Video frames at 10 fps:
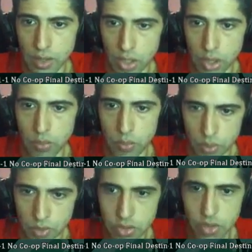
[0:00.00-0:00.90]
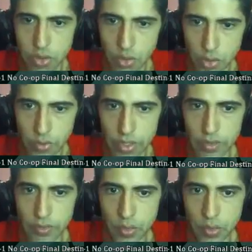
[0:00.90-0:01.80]
Good. 1, 2, 3,
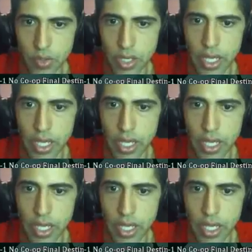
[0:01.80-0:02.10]
4.